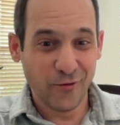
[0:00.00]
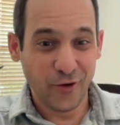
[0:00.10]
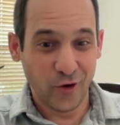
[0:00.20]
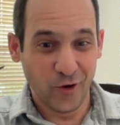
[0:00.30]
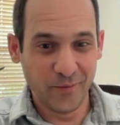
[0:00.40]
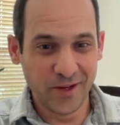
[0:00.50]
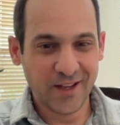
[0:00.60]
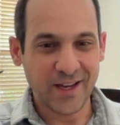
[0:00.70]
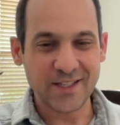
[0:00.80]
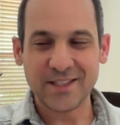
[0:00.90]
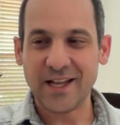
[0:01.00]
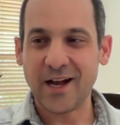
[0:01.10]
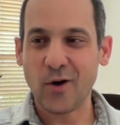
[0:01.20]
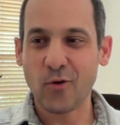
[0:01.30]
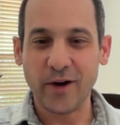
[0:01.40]
firm is
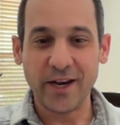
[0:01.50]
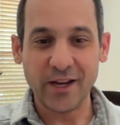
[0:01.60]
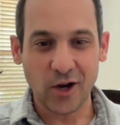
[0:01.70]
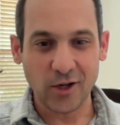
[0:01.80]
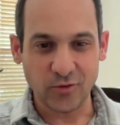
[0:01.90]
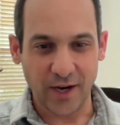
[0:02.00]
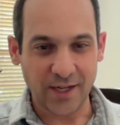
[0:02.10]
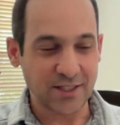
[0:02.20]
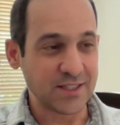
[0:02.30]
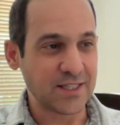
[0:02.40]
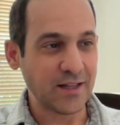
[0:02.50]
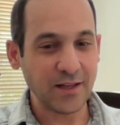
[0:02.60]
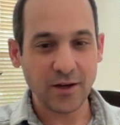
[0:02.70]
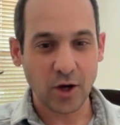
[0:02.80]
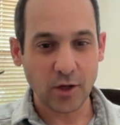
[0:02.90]
now creating contracts and
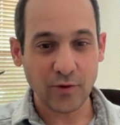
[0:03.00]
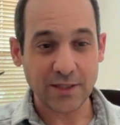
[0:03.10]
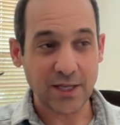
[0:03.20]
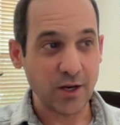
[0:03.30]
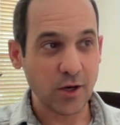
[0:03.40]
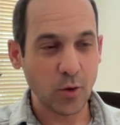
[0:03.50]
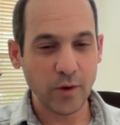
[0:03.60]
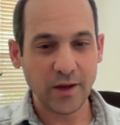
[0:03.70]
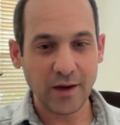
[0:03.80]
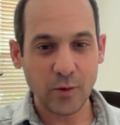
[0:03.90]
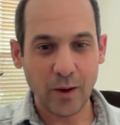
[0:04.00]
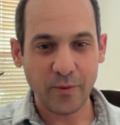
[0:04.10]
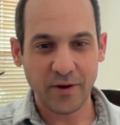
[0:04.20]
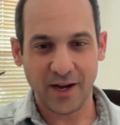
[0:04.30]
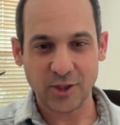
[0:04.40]
sending contracts unknowingly
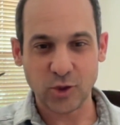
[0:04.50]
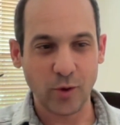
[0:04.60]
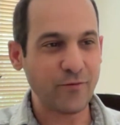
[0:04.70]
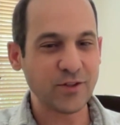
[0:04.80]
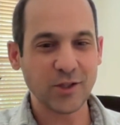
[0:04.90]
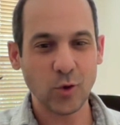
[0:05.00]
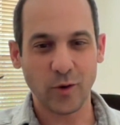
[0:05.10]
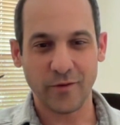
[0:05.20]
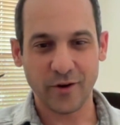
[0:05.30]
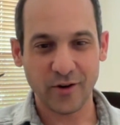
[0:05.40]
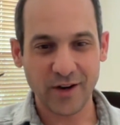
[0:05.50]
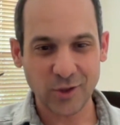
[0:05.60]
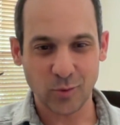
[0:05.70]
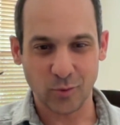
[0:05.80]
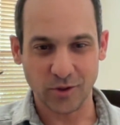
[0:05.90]
weaponized to every single one of their
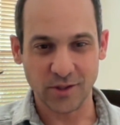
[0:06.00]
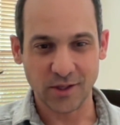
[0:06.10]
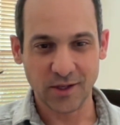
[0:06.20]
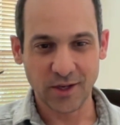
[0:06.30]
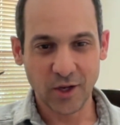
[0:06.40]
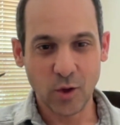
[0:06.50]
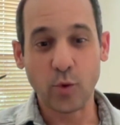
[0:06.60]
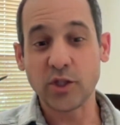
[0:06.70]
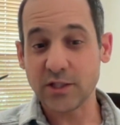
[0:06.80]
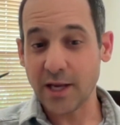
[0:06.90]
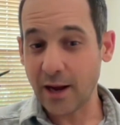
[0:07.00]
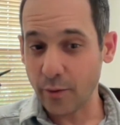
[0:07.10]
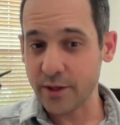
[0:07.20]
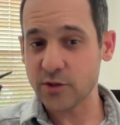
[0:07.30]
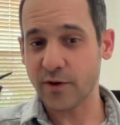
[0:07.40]
customers, which is
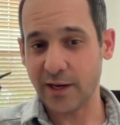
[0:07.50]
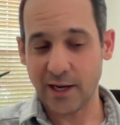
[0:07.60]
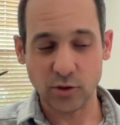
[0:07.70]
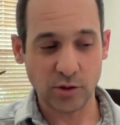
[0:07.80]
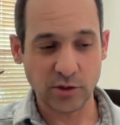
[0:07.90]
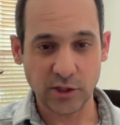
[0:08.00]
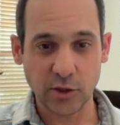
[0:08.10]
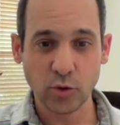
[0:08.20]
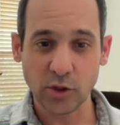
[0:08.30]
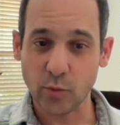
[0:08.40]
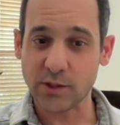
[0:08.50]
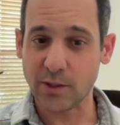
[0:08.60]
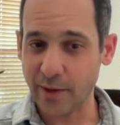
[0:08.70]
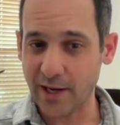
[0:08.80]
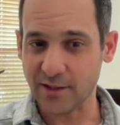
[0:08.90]
how this financial institution was
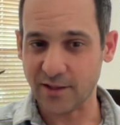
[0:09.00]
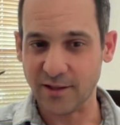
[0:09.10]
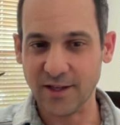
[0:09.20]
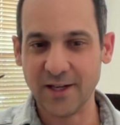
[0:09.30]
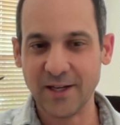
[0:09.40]
impacted.